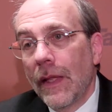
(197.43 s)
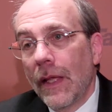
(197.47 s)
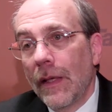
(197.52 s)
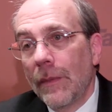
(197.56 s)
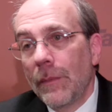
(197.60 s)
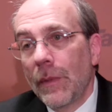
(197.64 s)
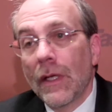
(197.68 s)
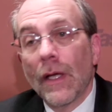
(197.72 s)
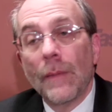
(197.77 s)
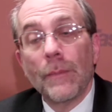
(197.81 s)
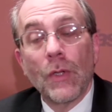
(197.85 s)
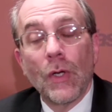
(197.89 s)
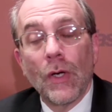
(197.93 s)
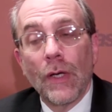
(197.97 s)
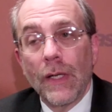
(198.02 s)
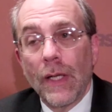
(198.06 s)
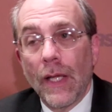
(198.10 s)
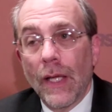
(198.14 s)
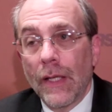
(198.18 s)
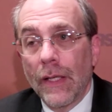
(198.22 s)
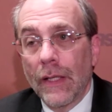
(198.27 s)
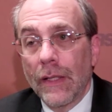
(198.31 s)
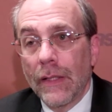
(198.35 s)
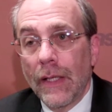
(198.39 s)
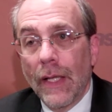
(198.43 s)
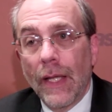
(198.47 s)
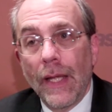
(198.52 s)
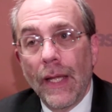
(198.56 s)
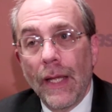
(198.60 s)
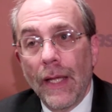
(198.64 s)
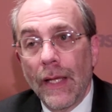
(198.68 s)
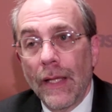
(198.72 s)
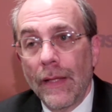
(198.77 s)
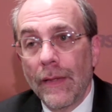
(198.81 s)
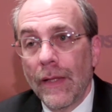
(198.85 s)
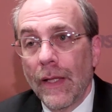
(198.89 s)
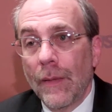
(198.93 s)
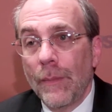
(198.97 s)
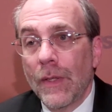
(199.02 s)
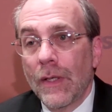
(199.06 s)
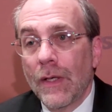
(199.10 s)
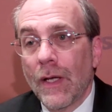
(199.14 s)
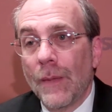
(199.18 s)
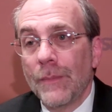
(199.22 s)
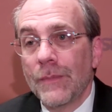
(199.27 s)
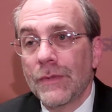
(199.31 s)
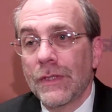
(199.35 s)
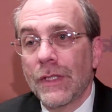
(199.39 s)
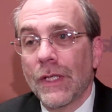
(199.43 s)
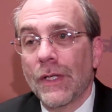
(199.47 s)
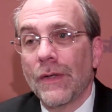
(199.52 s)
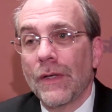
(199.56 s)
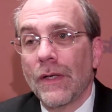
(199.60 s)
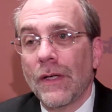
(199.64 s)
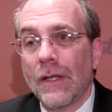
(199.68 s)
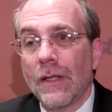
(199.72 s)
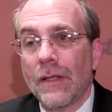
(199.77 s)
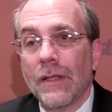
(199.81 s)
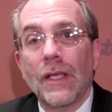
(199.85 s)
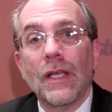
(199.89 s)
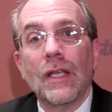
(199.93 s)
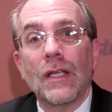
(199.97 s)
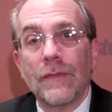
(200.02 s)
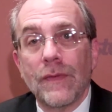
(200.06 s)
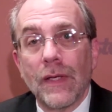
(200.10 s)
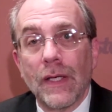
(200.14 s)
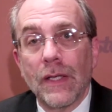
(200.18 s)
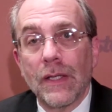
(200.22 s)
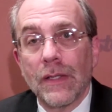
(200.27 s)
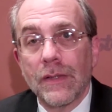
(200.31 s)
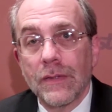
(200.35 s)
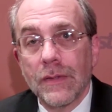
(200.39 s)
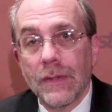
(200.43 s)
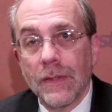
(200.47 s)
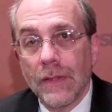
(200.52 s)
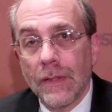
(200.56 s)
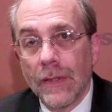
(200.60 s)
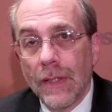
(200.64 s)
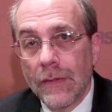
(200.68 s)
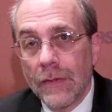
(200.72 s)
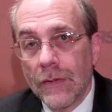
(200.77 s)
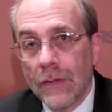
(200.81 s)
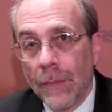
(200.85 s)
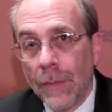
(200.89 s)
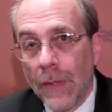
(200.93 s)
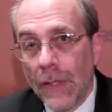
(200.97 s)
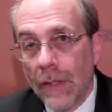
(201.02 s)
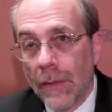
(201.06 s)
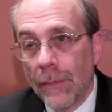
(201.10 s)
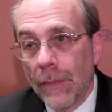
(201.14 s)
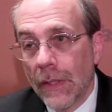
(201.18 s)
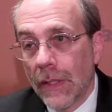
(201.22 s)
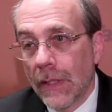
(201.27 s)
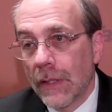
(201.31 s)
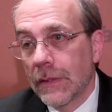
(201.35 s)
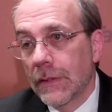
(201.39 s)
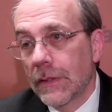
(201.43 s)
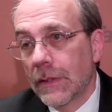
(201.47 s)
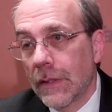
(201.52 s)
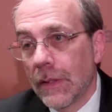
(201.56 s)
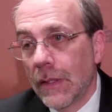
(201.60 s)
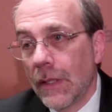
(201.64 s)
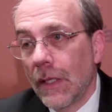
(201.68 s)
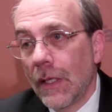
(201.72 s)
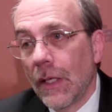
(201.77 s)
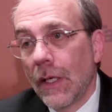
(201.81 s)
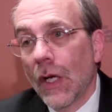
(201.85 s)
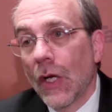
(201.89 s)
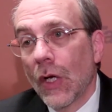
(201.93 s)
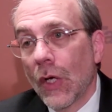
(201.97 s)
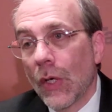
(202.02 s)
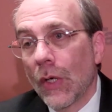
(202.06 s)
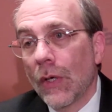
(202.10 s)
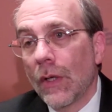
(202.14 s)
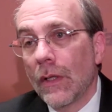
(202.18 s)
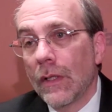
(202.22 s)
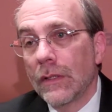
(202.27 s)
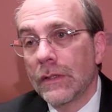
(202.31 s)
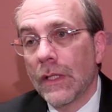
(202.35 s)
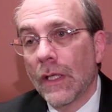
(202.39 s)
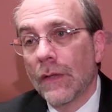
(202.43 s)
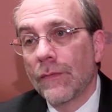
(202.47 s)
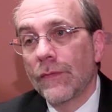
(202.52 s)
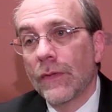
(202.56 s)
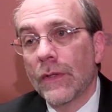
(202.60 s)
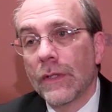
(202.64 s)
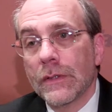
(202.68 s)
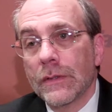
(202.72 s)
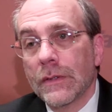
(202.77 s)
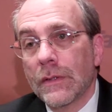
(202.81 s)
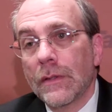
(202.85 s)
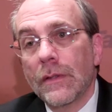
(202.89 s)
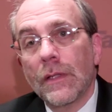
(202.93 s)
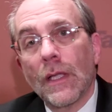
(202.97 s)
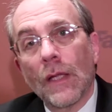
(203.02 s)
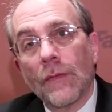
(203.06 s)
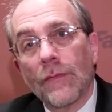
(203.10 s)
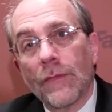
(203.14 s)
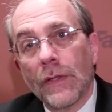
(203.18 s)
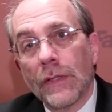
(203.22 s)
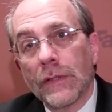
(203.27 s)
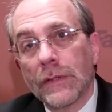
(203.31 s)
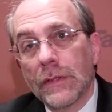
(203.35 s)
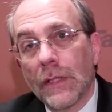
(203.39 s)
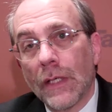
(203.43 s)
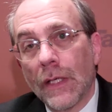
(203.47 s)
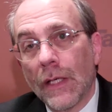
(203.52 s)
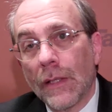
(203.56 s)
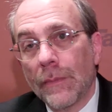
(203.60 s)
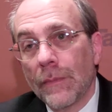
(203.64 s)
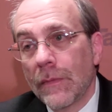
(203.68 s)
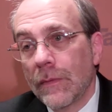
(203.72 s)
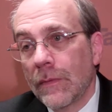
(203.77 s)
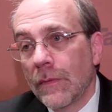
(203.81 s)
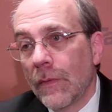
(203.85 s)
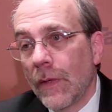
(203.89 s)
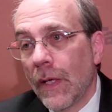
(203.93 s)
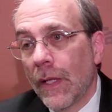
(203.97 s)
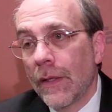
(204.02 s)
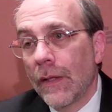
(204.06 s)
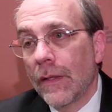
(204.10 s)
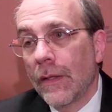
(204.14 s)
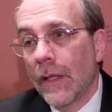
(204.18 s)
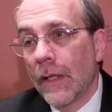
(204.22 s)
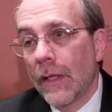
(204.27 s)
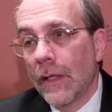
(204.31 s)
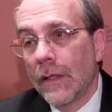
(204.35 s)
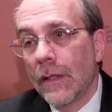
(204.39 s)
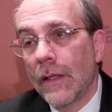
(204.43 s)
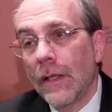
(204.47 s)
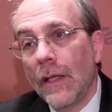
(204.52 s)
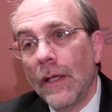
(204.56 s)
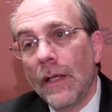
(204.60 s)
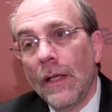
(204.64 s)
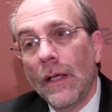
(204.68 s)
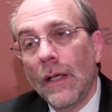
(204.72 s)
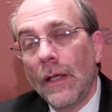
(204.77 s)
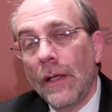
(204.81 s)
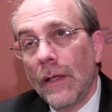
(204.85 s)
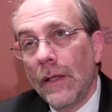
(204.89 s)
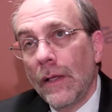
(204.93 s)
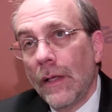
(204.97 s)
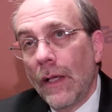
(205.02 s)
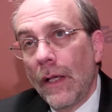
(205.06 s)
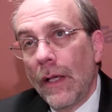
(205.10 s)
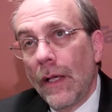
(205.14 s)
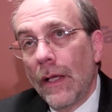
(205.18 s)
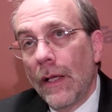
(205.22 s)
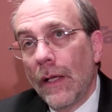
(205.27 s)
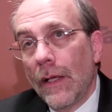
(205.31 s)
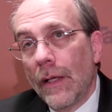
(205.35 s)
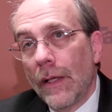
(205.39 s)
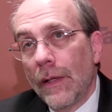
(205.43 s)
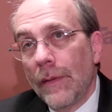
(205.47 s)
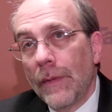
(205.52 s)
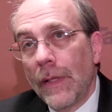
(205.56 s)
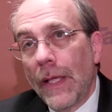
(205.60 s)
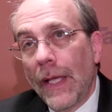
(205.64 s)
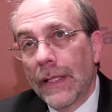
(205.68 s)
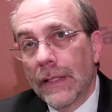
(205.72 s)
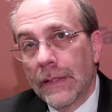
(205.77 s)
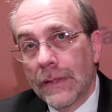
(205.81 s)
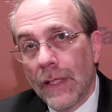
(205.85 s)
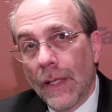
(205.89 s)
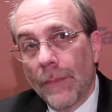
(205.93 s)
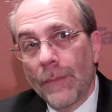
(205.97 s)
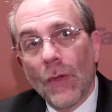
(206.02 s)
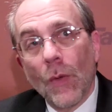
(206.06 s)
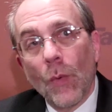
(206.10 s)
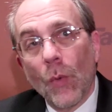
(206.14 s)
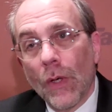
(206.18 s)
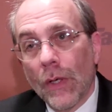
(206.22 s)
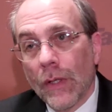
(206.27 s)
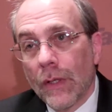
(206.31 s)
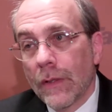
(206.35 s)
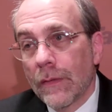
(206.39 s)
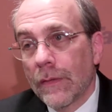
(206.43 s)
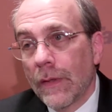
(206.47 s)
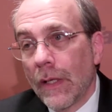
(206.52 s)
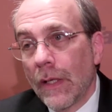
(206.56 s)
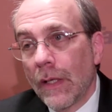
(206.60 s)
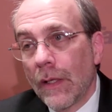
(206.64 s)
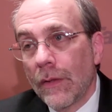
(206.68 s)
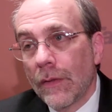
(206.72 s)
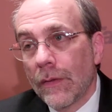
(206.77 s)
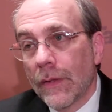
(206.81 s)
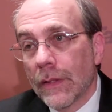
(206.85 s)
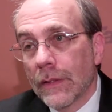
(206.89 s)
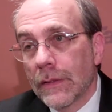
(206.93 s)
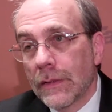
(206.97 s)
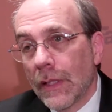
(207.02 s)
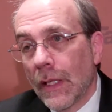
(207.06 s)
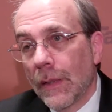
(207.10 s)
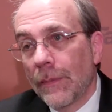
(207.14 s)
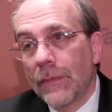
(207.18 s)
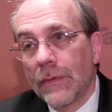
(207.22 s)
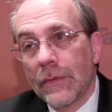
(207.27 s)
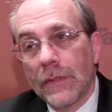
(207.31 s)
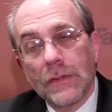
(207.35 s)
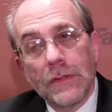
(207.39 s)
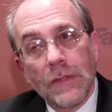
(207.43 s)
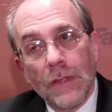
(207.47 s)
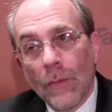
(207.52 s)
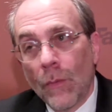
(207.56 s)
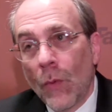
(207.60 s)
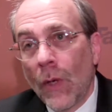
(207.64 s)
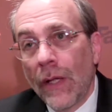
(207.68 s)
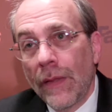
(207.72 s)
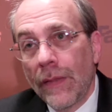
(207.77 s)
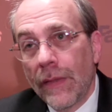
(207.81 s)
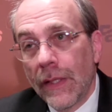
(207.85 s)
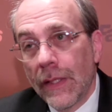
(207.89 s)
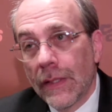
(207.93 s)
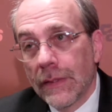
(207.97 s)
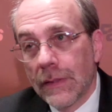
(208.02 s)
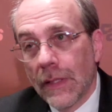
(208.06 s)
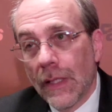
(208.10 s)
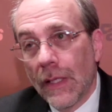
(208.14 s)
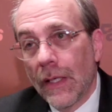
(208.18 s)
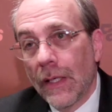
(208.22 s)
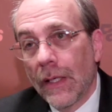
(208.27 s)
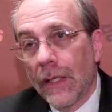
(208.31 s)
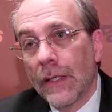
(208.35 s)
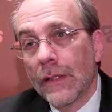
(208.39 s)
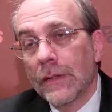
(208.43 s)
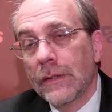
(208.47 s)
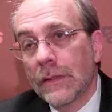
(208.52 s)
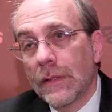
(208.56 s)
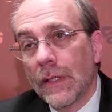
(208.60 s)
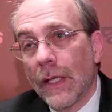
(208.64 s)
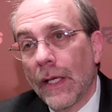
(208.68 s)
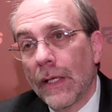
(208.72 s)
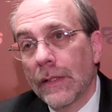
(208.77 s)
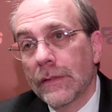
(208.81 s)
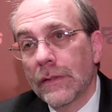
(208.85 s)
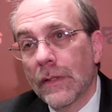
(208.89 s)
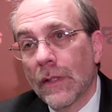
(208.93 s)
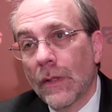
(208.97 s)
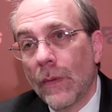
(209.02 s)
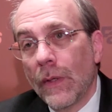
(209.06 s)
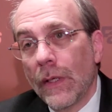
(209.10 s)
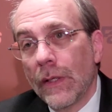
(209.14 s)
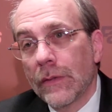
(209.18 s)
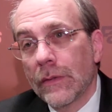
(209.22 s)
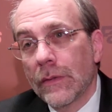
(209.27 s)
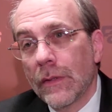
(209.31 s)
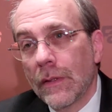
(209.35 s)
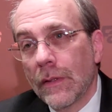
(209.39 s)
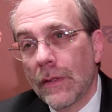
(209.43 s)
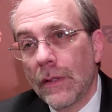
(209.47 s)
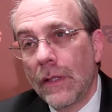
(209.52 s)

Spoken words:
become good at it and they become serial innovators. To me, the biggest hurdle is that first time. Rather than accept the workaround or accept just the way things are, to ask the question,